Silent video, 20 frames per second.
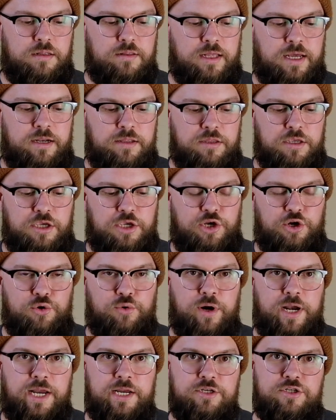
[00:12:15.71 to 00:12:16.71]
lot of the
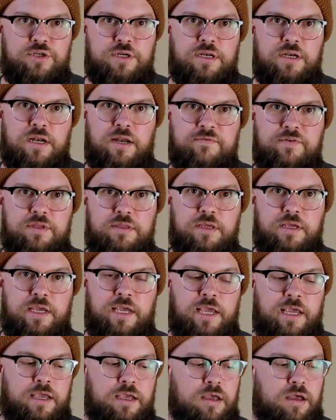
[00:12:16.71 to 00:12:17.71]
curation and
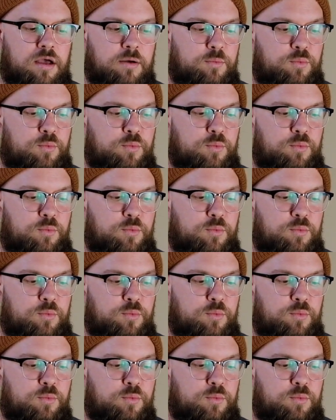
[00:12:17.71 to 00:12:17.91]
everything.